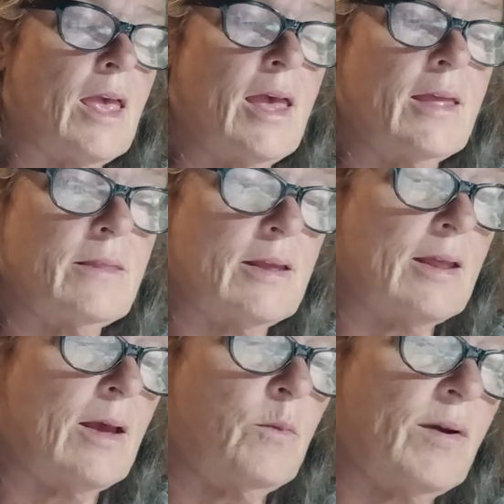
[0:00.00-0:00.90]
And
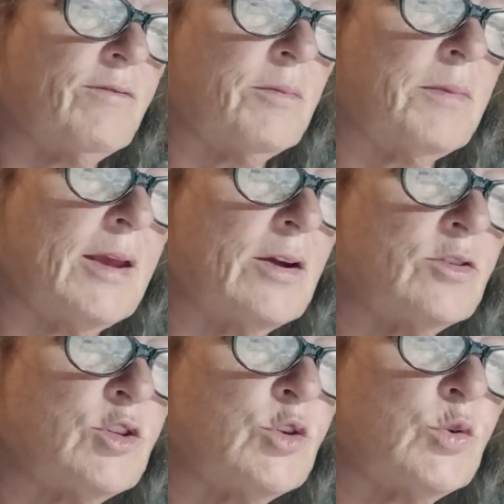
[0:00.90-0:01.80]
then I went from there
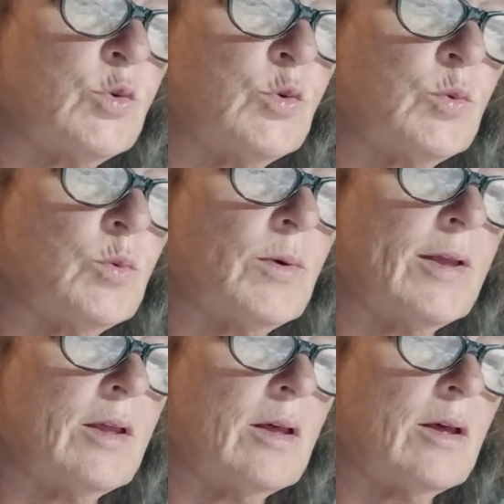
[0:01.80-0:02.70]
to
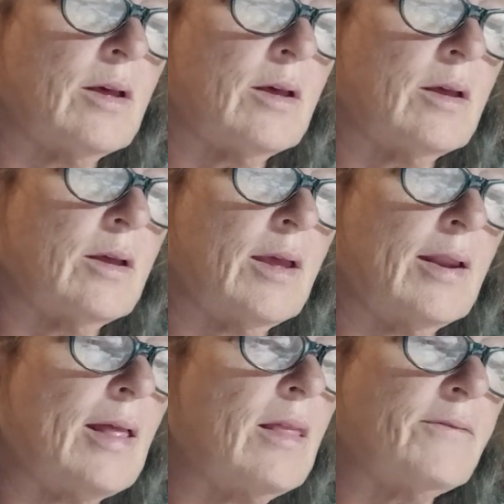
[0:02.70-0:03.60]
my,
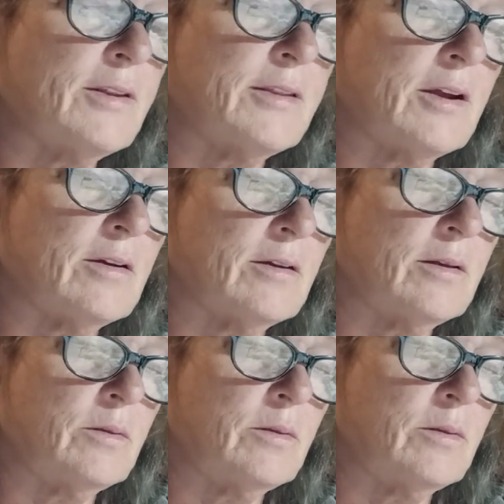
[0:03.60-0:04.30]
and I loved it there.